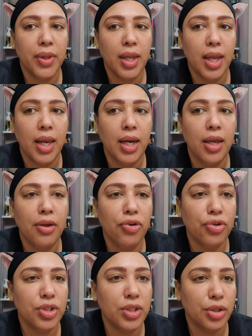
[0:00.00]
any of
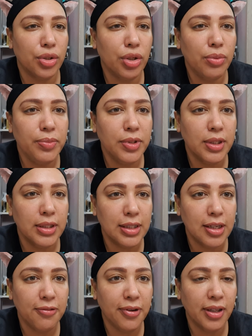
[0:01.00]
your serums and
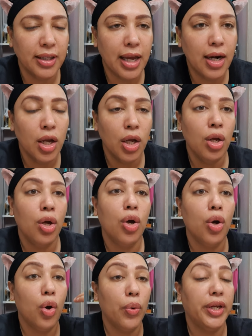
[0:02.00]
stuff like that
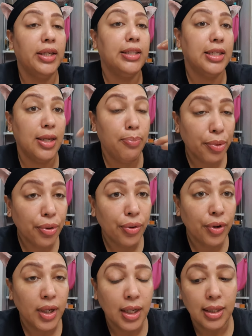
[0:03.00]
going deeper
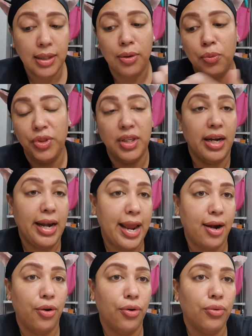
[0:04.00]
than with the
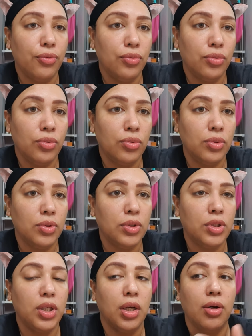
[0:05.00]
nano.
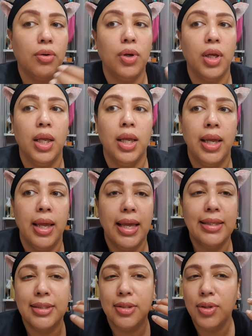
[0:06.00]
So
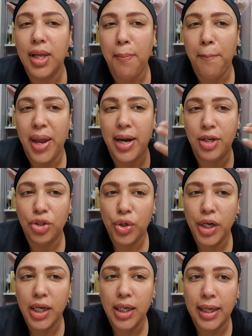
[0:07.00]
it's still not
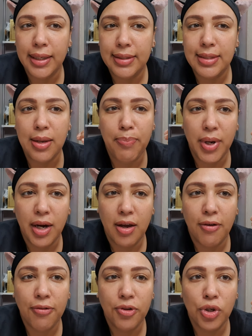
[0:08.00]
penetrating like deep
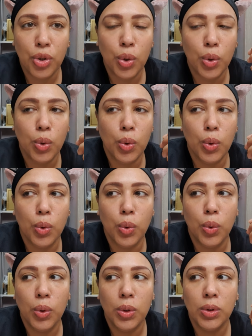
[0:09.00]
enough to
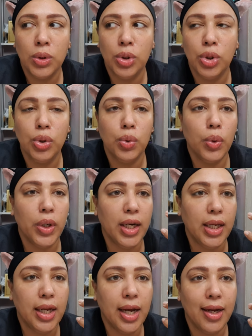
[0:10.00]
do
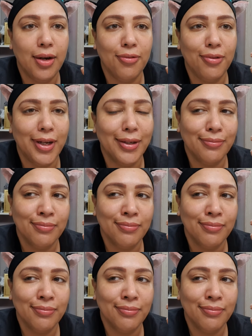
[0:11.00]
any kind of like